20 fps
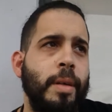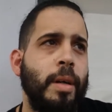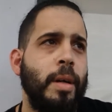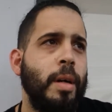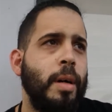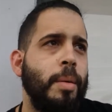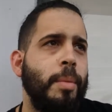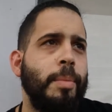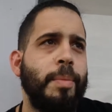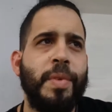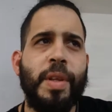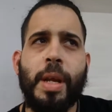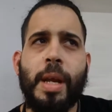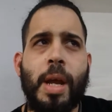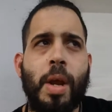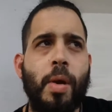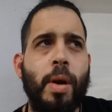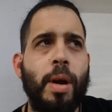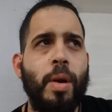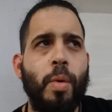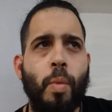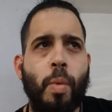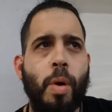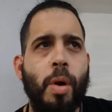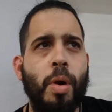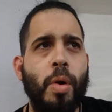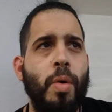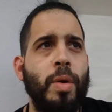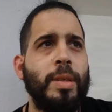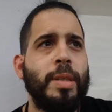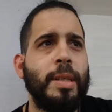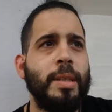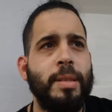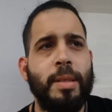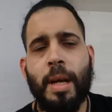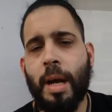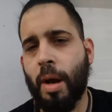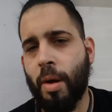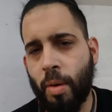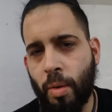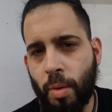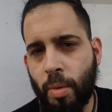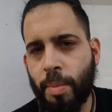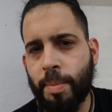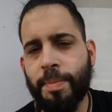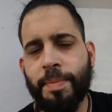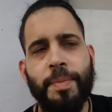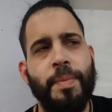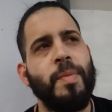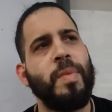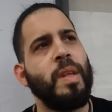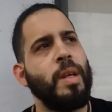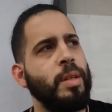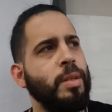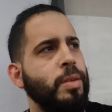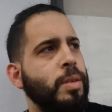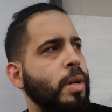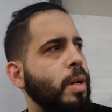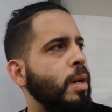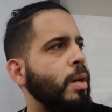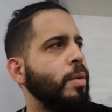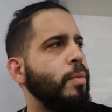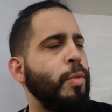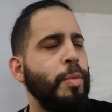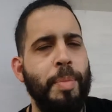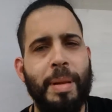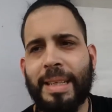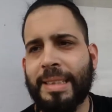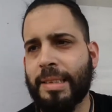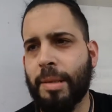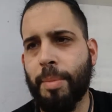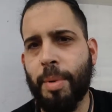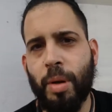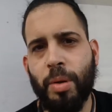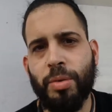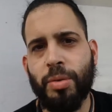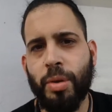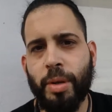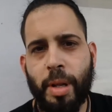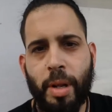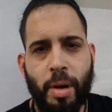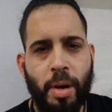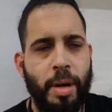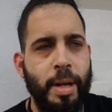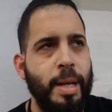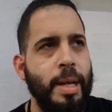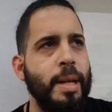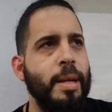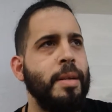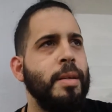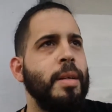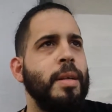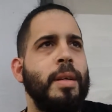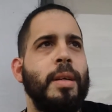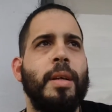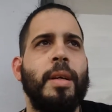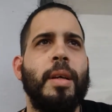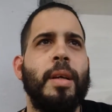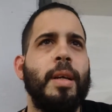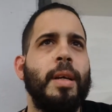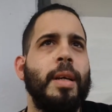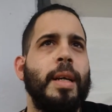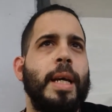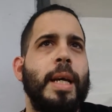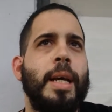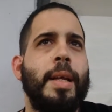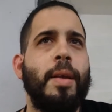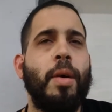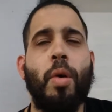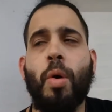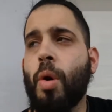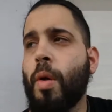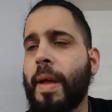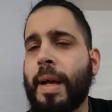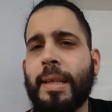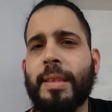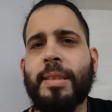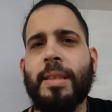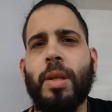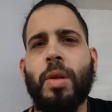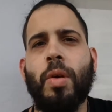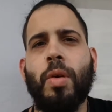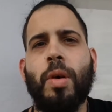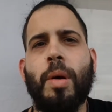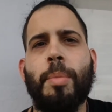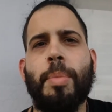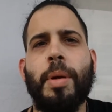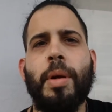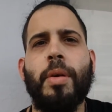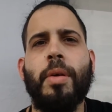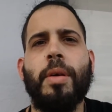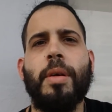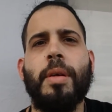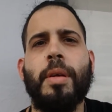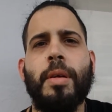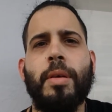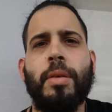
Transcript: Um, didn't hear any weird noises. Got home, uh, replaced the belt, turned it on again and the oil light still appeared.